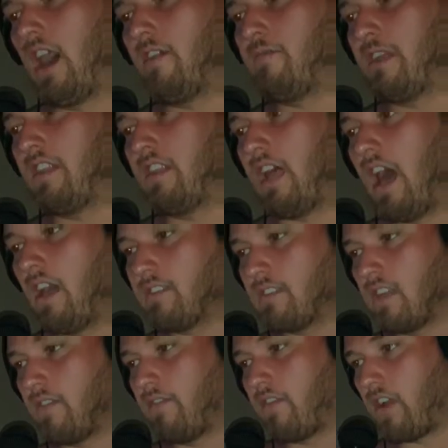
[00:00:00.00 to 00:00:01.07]
I've been
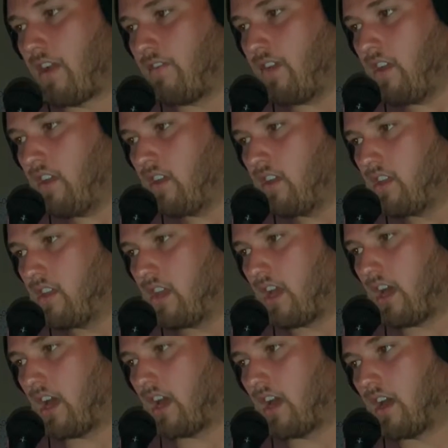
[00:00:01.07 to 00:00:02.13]
lasting forever.
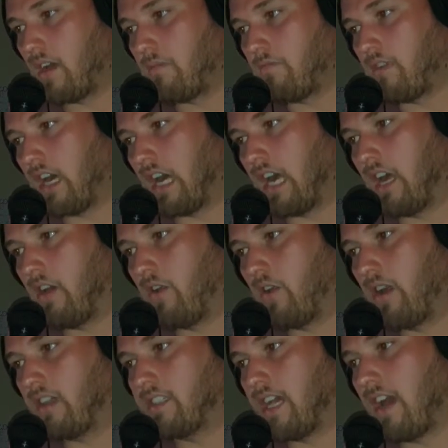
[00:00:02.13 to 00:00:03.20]
I
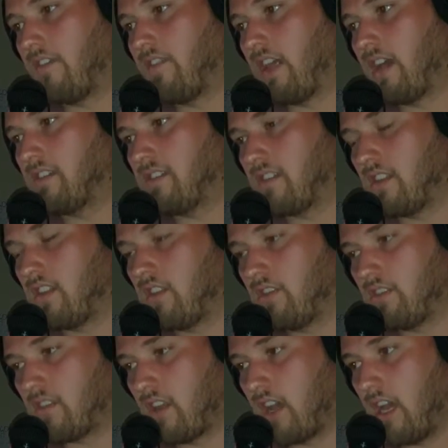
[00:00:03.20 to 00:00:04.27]
always have lasted a
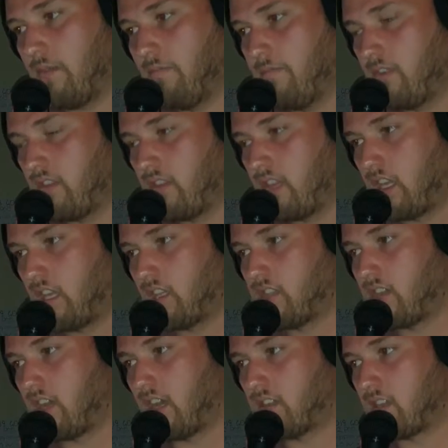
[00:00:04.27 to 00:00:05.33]
long time. The
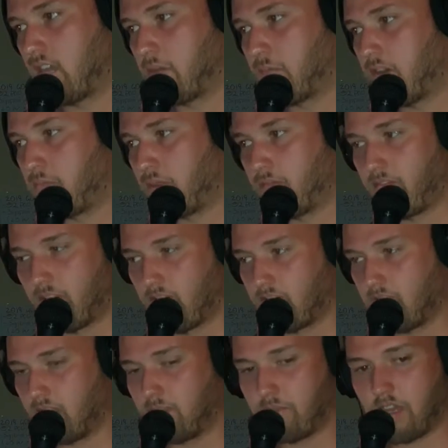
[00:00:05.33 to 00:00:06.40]
entire time I've been
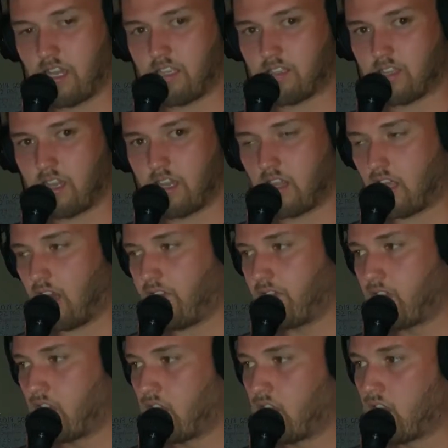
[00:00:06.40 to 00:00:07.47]
fucking in my entire
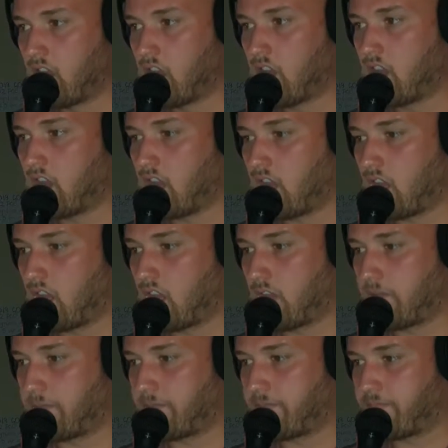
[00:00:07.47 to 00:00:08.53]
life.
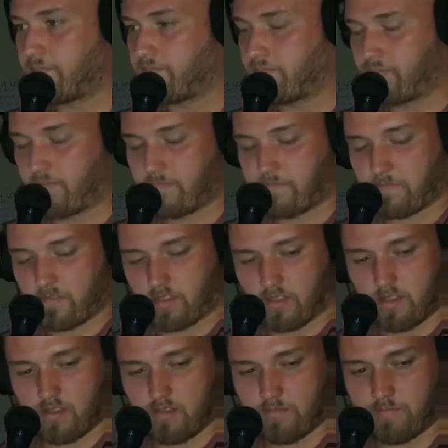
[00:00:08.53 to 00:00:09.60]

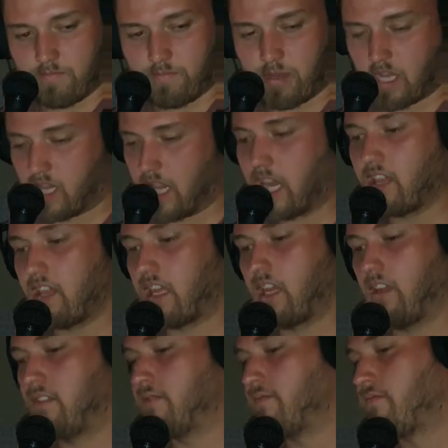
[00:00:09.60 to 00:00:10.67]
But
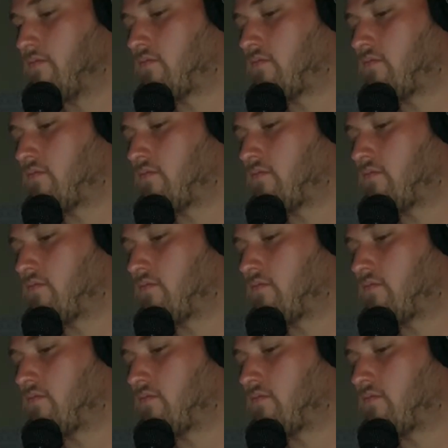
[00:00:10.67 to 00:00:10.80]
lately,